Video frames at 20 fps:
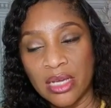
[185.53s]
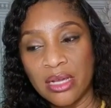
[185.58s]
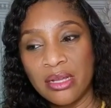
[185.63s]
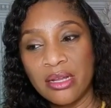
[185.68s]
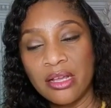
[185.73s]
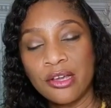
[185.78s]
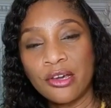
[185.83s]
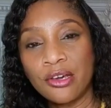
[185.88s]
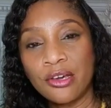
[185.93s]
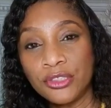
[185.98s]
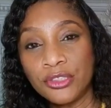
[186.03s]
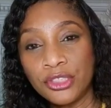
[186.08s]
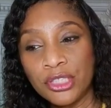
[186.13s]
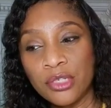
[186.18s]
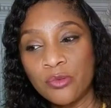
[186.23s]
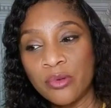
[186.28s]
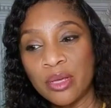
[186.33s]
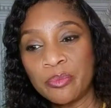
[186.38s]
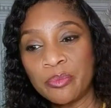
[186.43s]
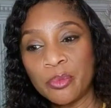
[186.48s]
In a
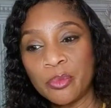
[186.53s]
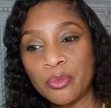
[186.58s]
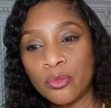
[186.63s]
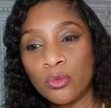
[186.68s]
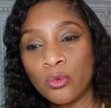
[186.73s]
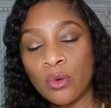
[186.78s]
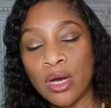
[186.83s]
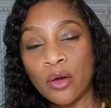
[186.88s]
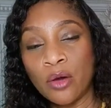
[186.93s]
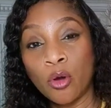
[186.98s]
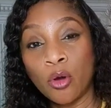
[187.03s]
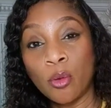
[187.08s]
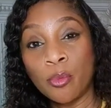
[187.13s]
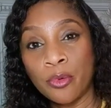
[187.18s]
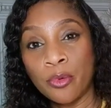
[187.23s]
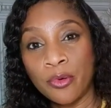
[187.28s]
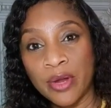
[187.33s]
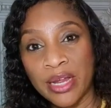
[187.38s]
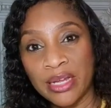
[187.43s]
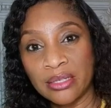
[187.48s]
country where people who are
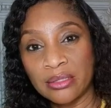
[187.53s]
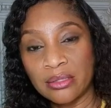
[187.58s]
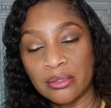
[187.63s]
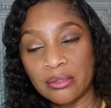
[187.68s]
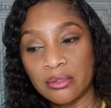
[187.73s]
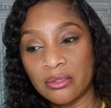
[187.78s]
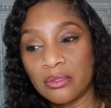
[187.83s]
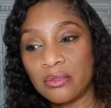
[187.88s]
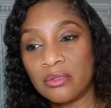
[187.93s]
oppressed